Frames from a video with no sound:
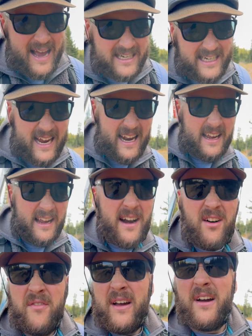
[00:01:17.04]
actually got like, I don't
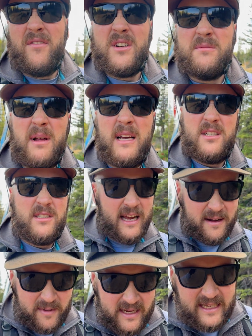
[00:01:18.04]
know if I got first place or
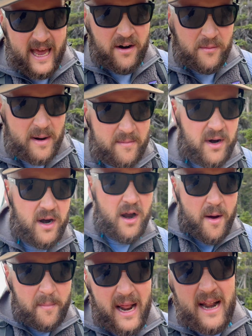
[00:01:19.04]
second place, I don't remember,
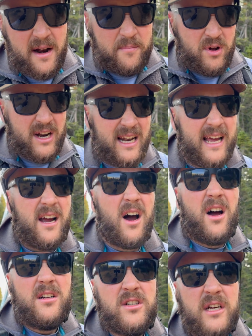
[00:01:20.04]
but I ended up winning like
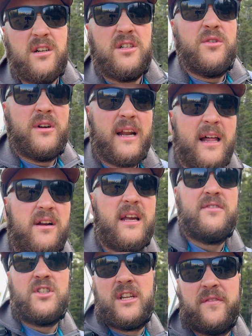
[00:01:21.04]
$100 or $200
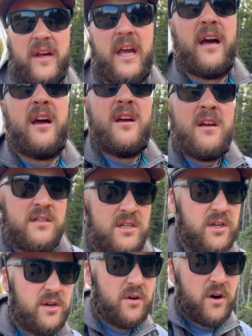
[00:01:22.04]
gift certificate
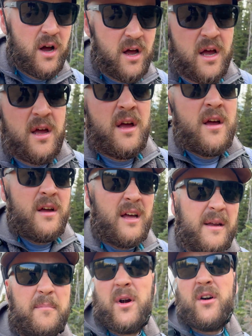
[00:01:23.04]
to
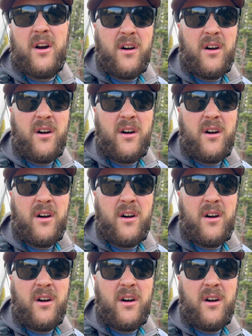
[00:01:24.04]
like Mural,